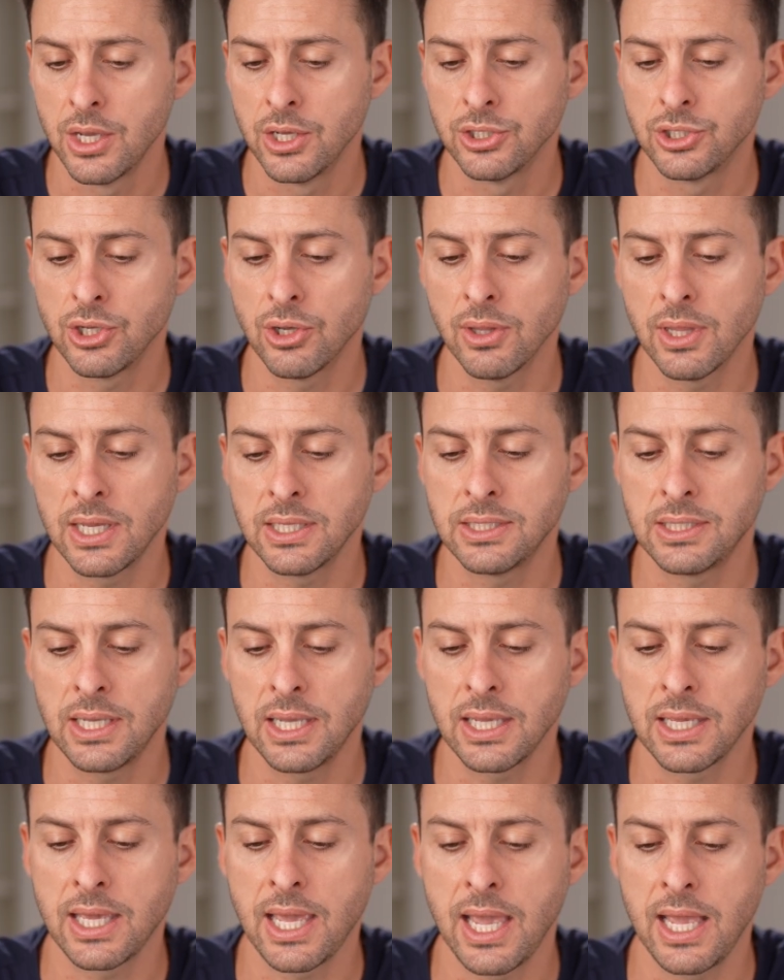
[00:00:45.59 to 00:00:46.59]
So let's
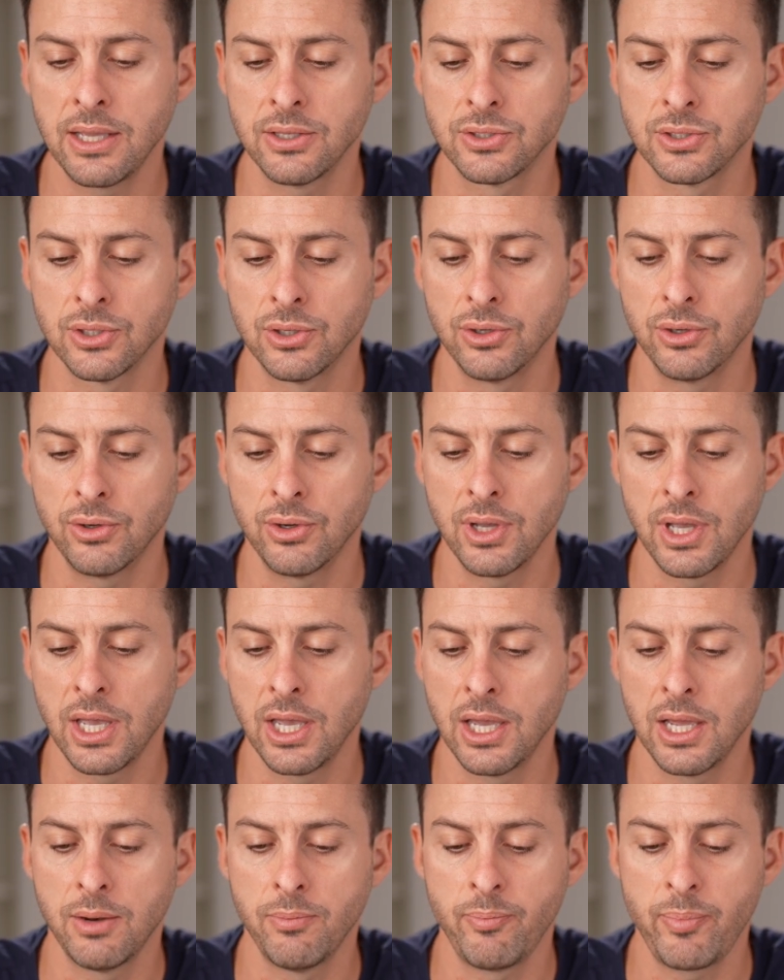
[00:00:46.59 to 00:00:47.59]
hit cancel
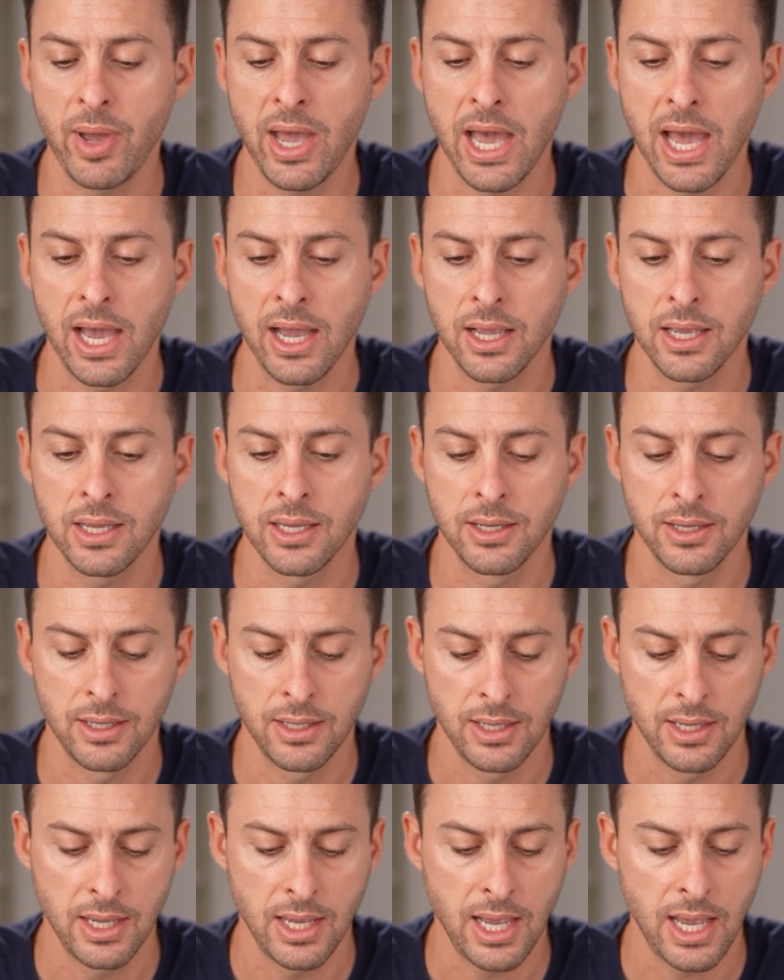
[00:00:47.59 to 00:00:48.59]
and back
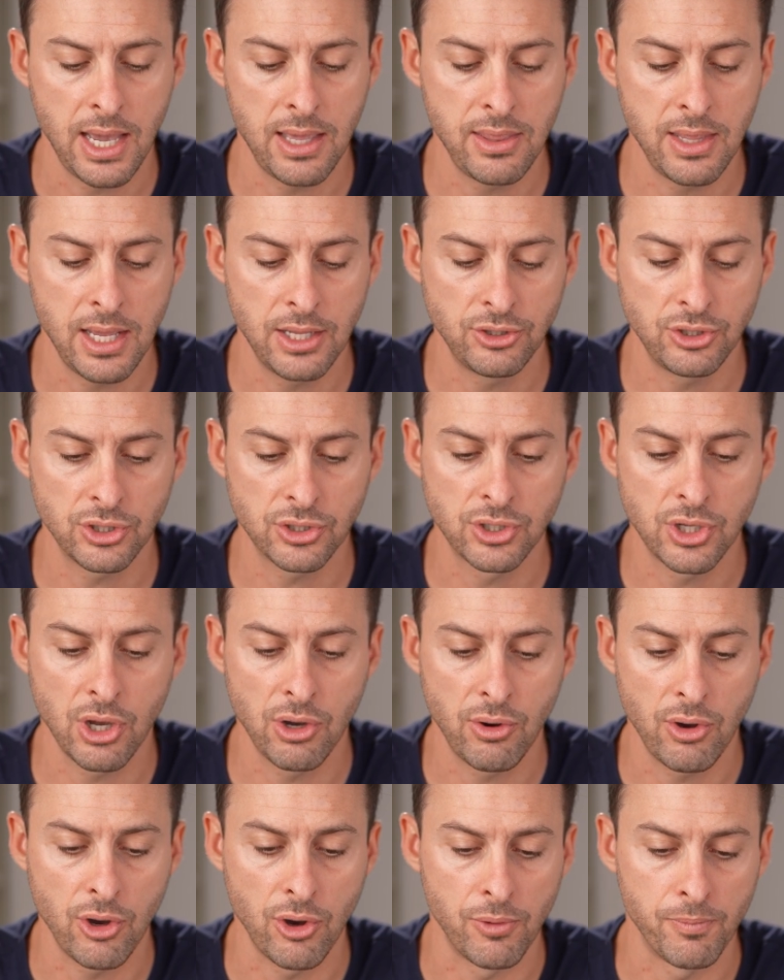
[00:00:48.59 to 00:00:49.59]
and then just
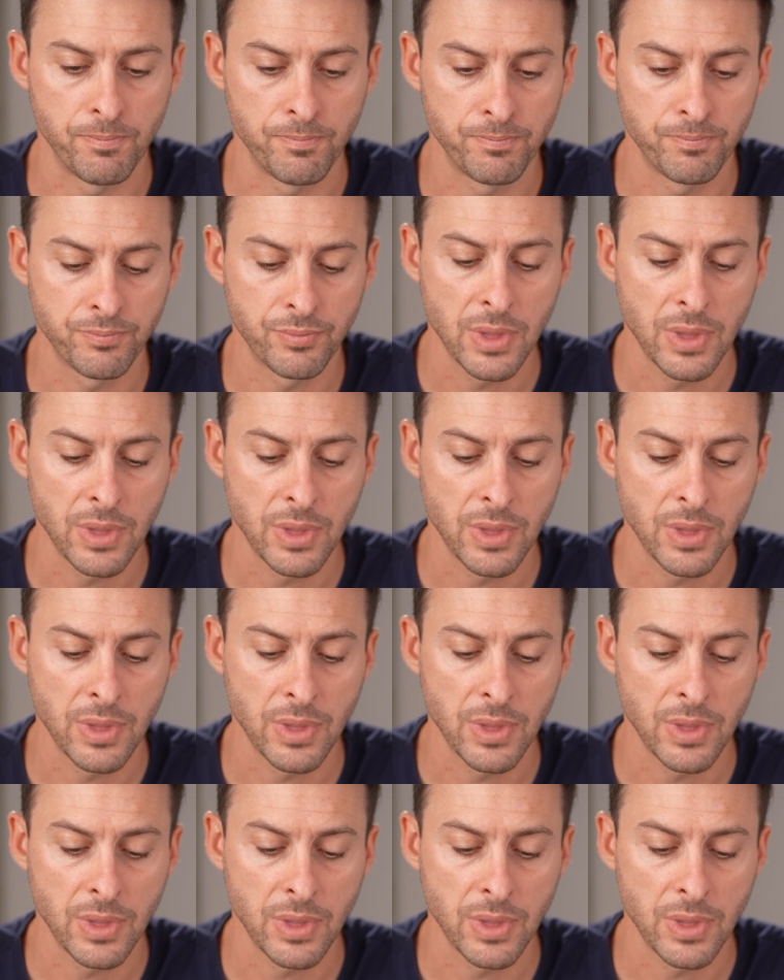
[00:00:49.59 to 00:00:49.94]
go home.